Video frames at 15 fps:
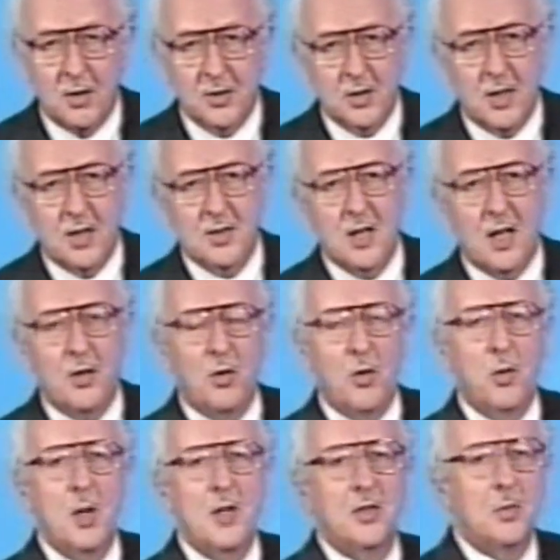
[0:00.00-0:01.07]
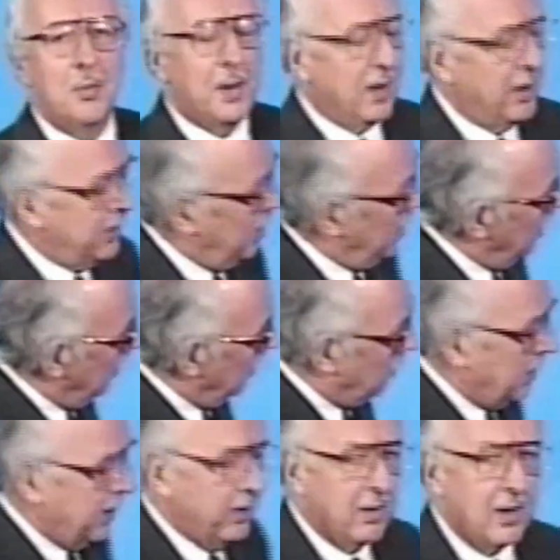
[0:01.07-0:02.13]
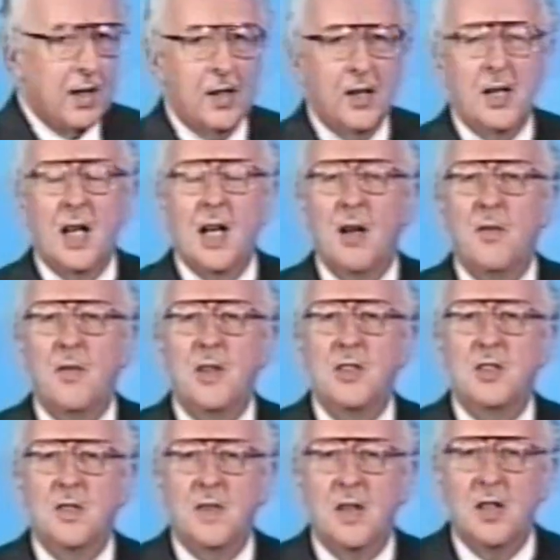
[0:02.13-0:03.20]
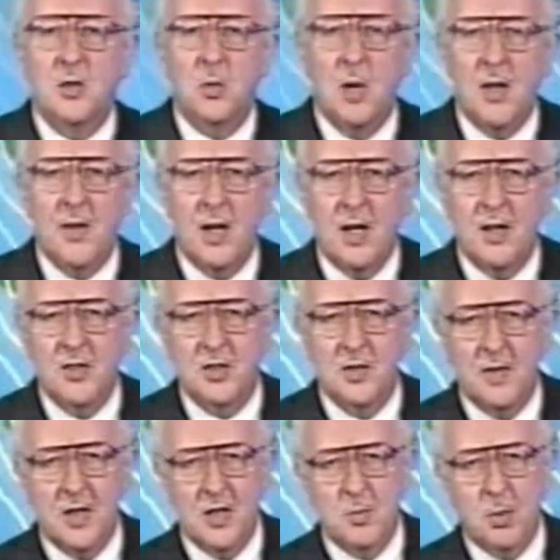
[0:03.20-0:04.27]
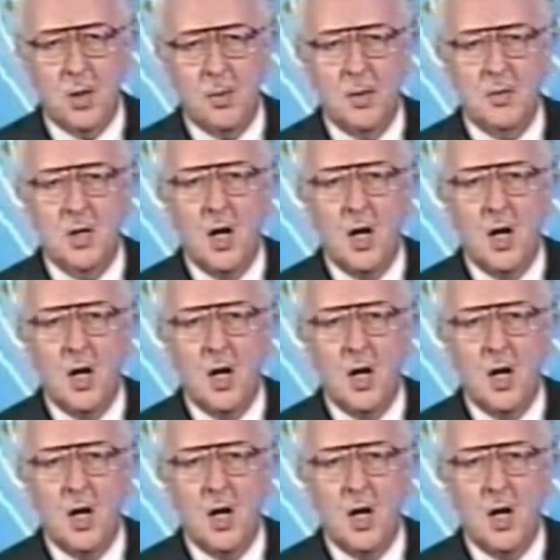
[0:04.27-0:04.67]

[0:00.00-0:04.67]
So that's that northwestern part where you're likely to have the severest weather and the severest problems.